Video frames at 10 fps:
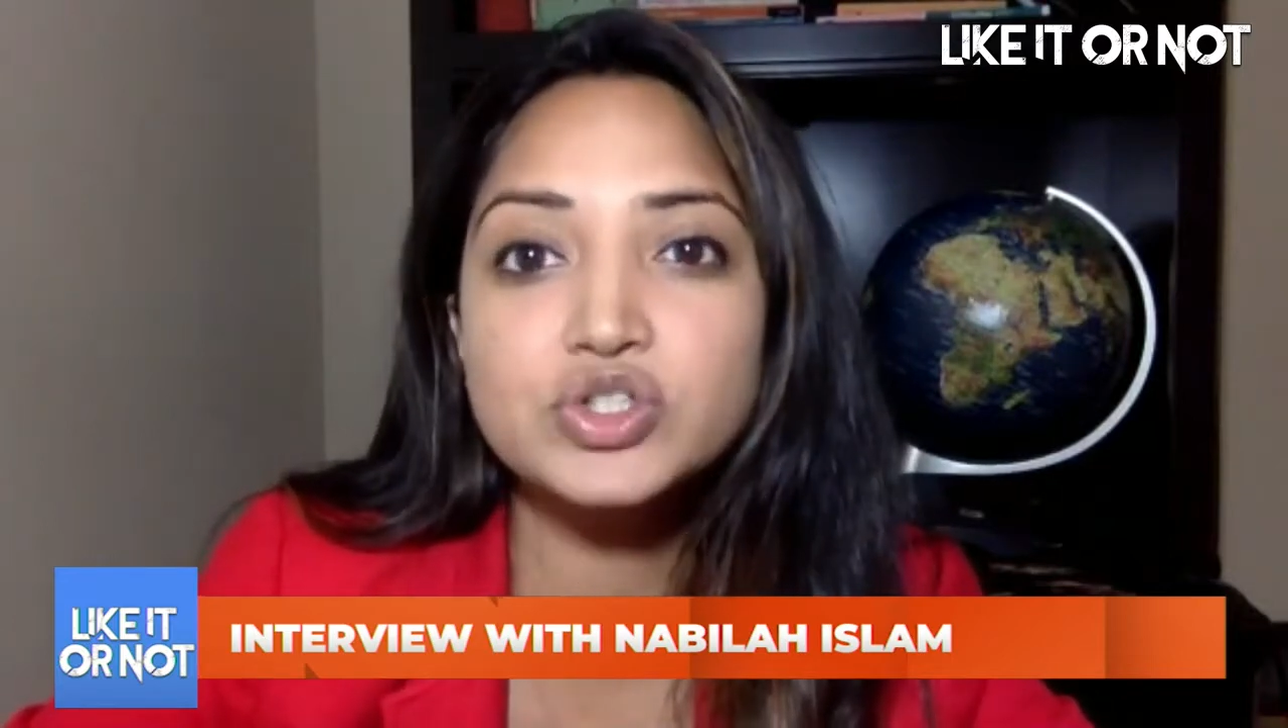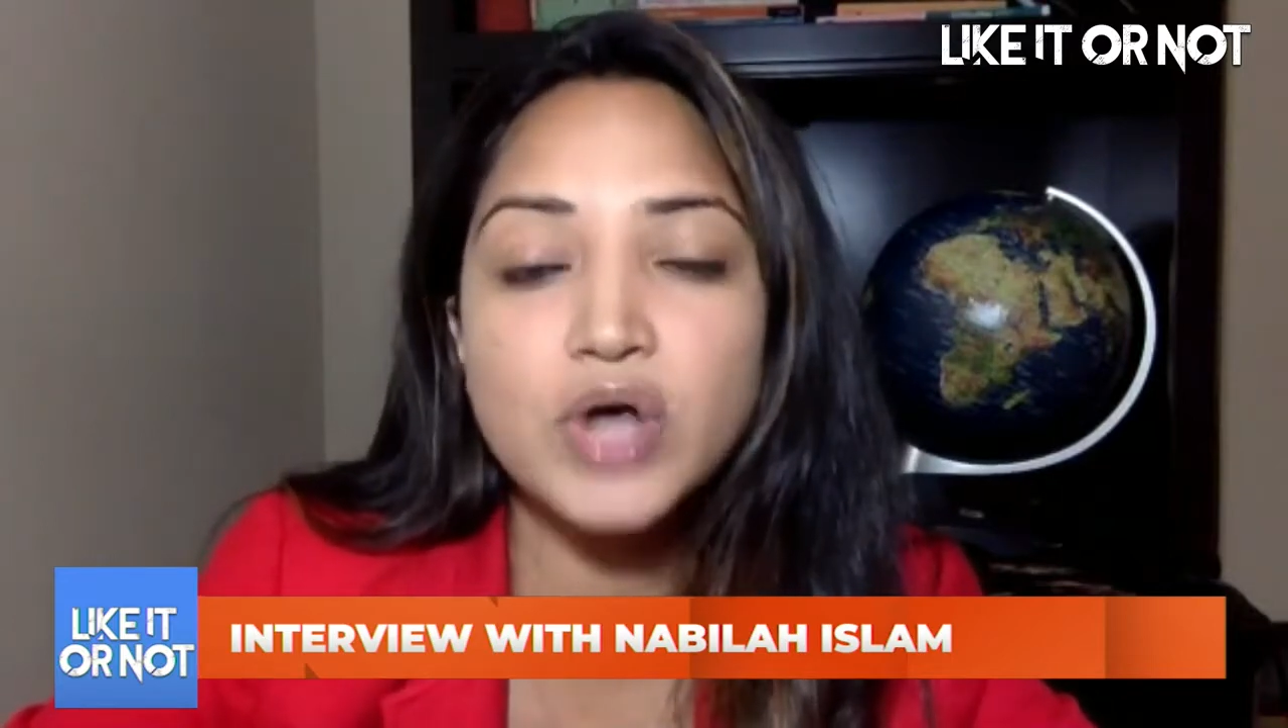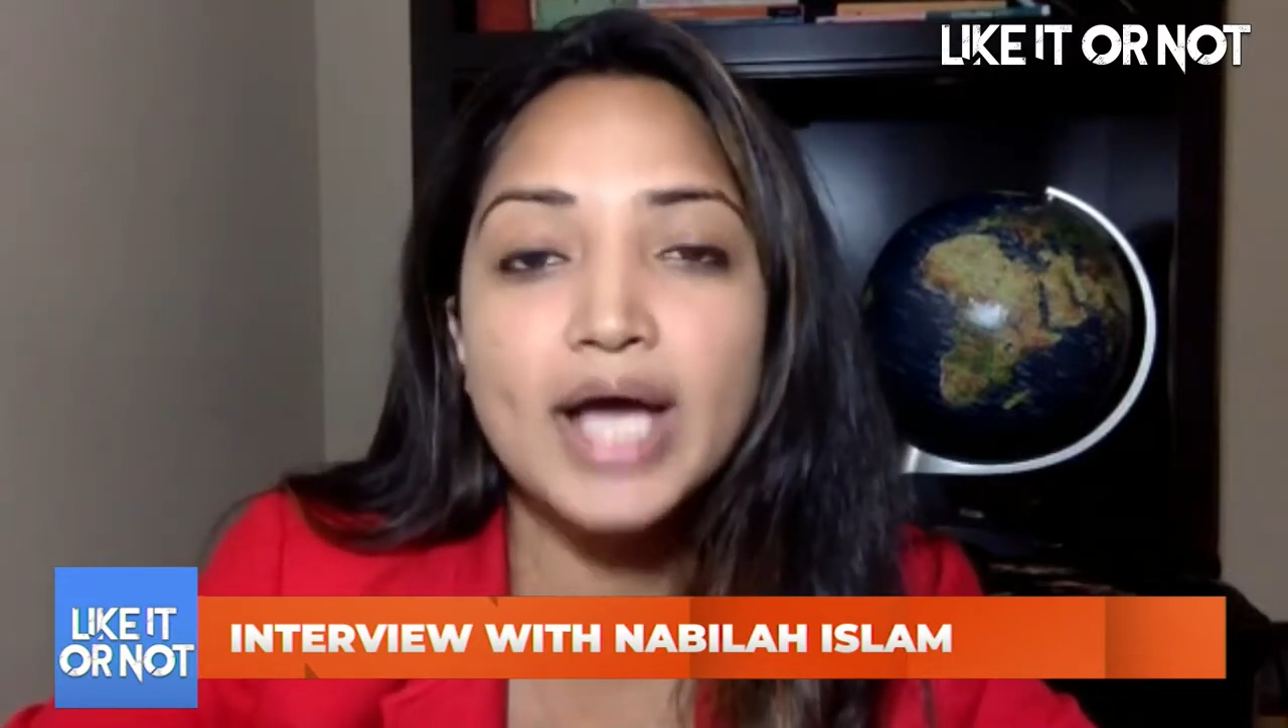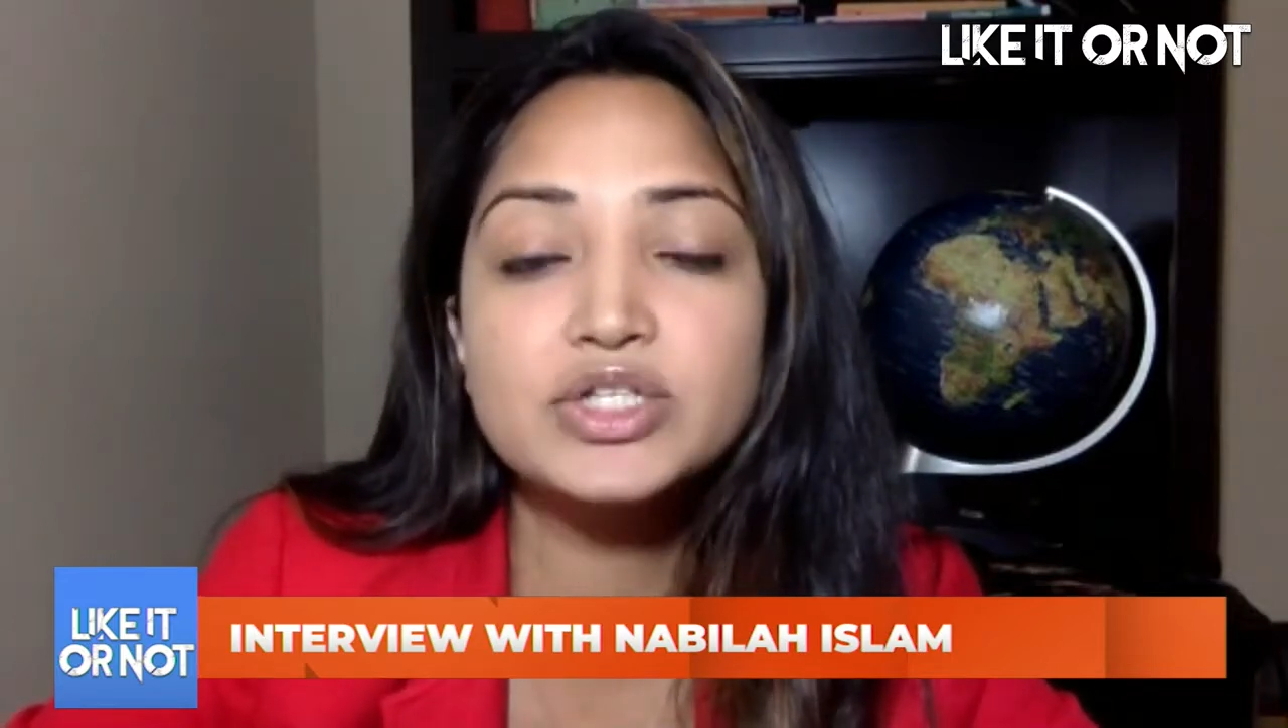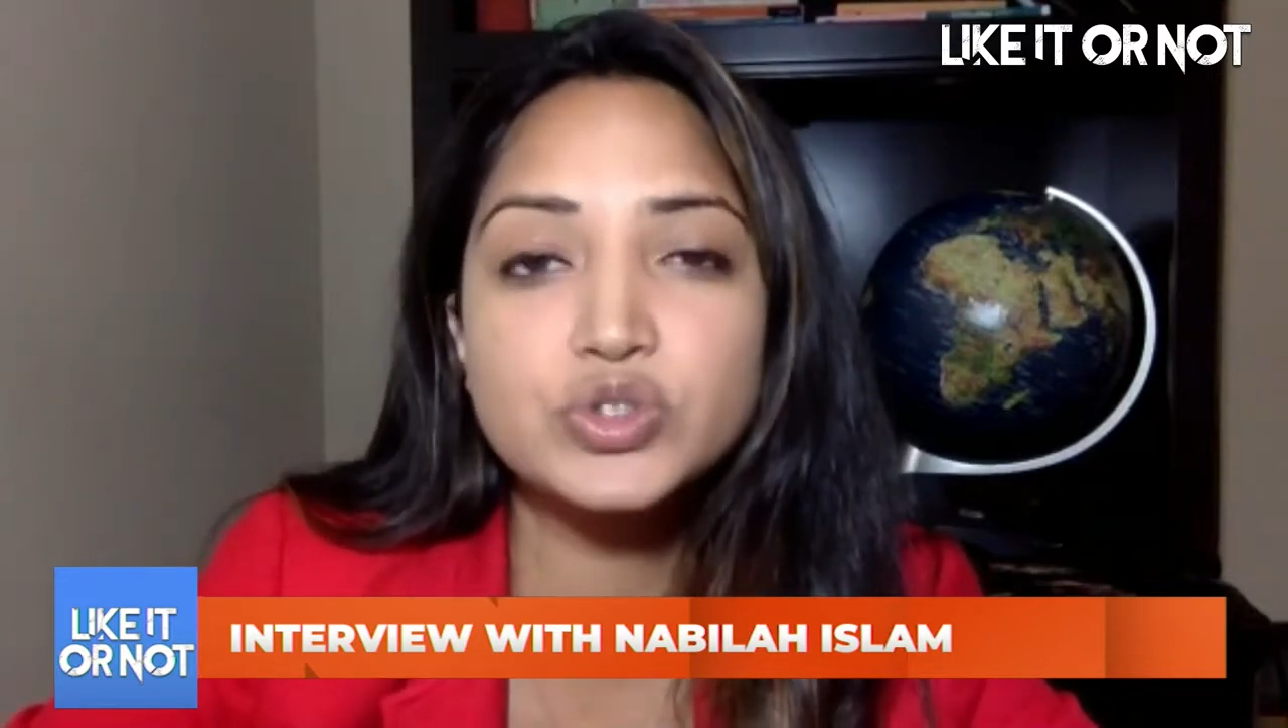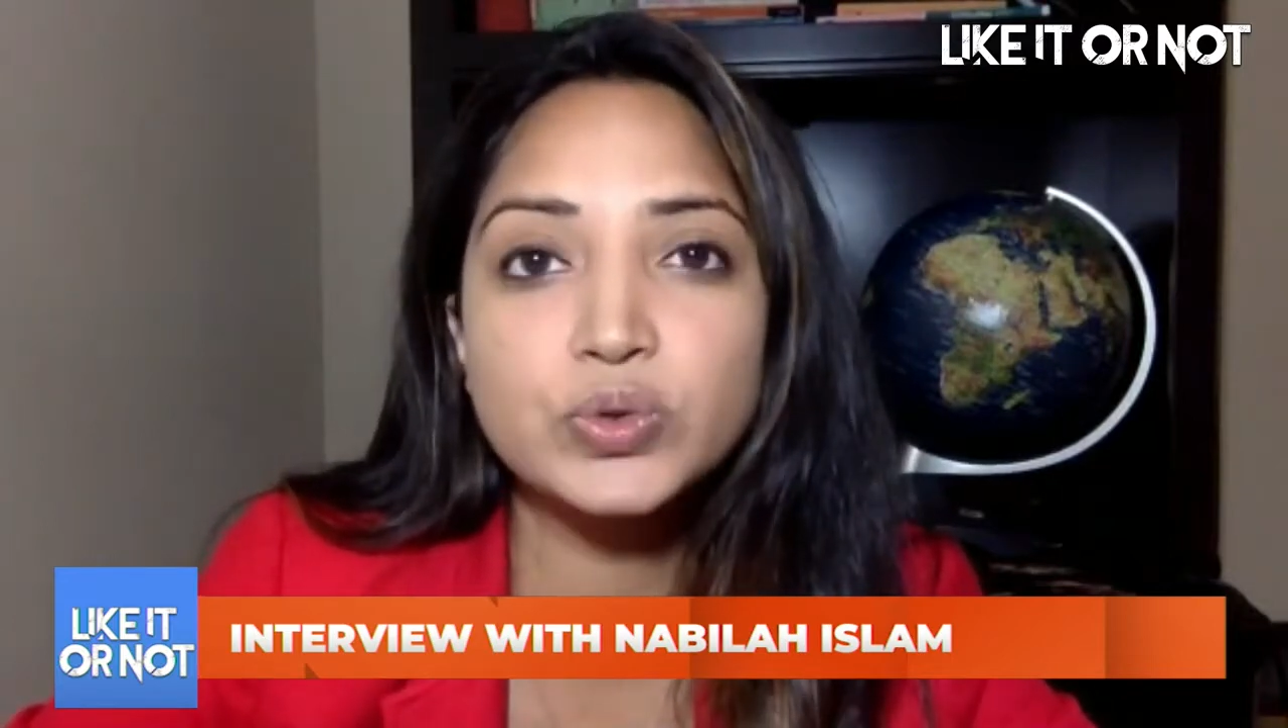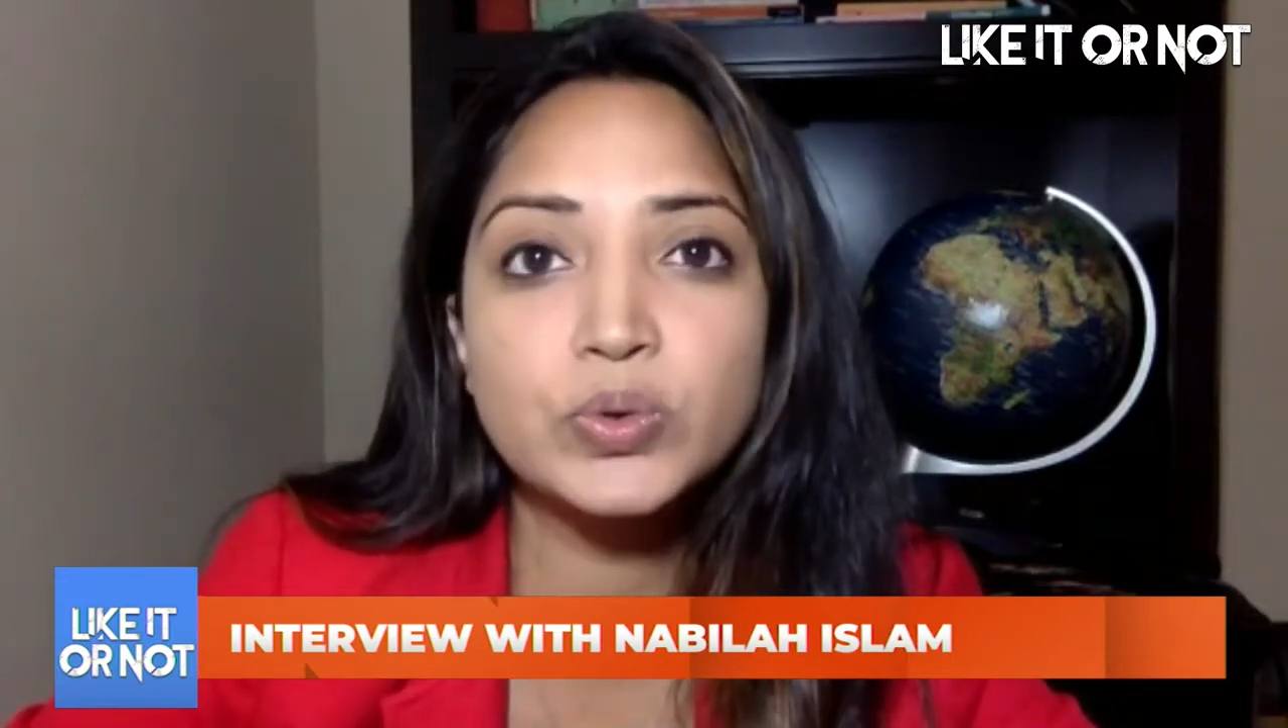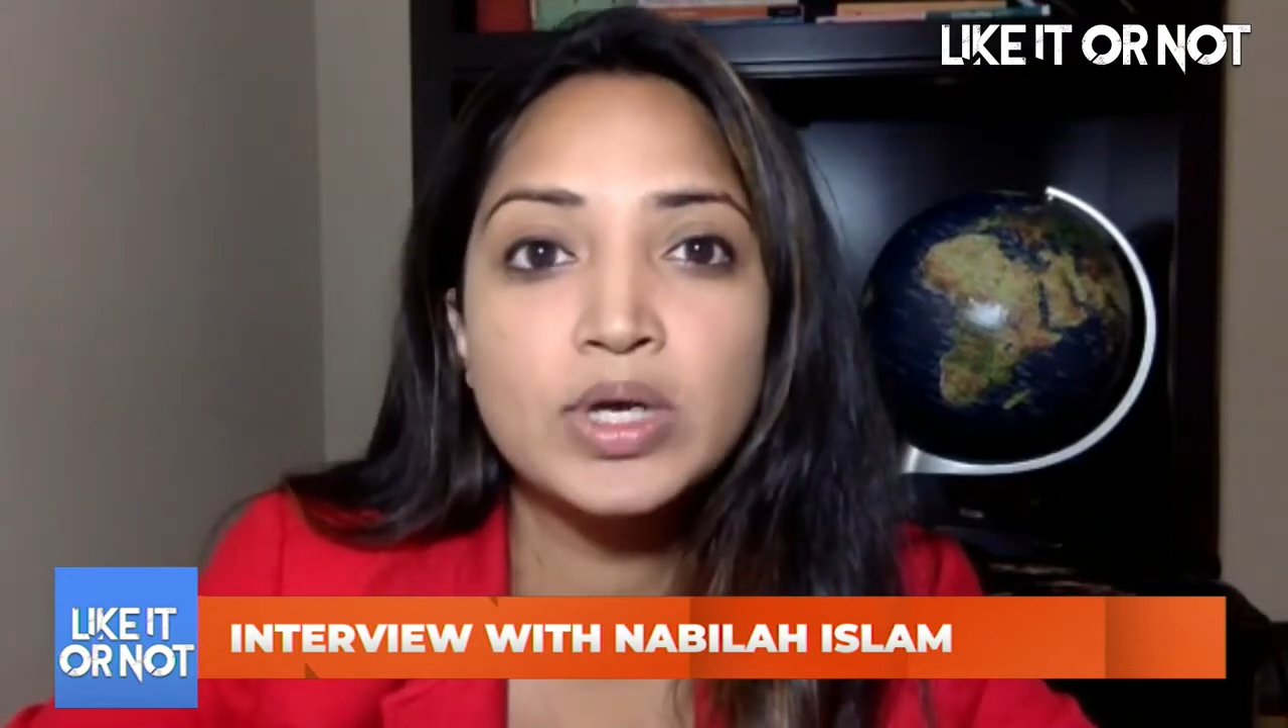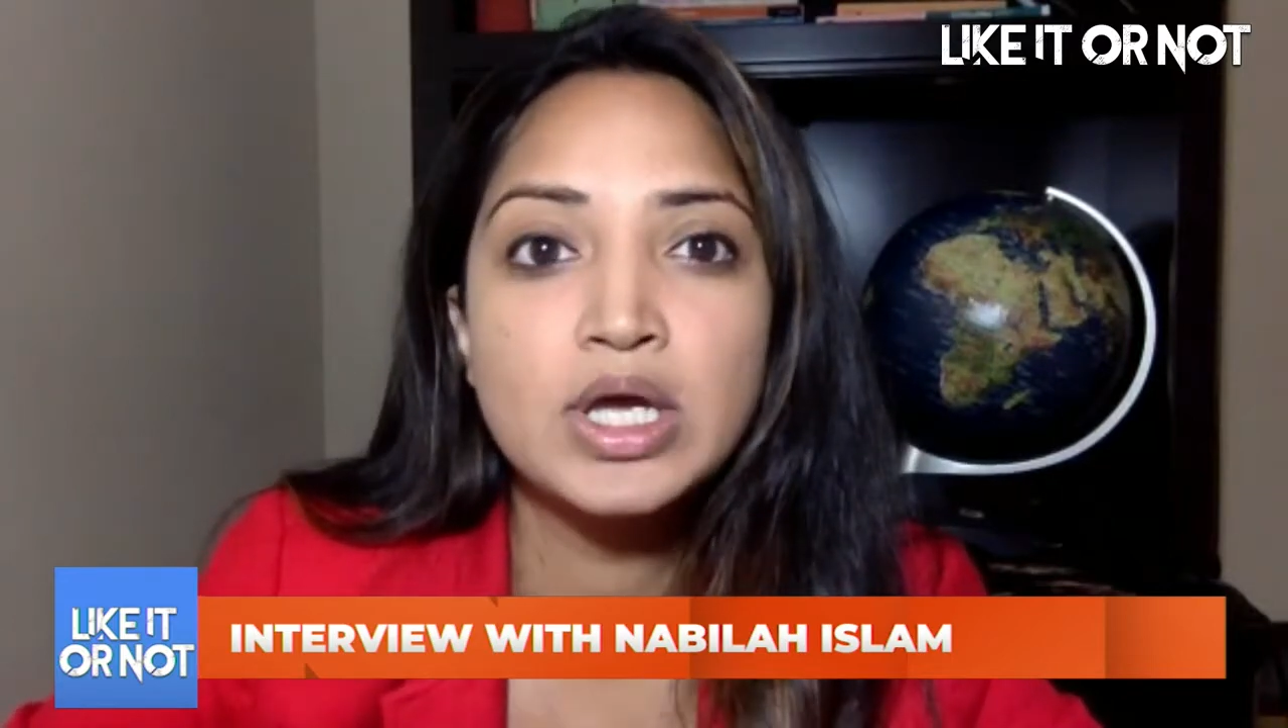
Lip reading: try to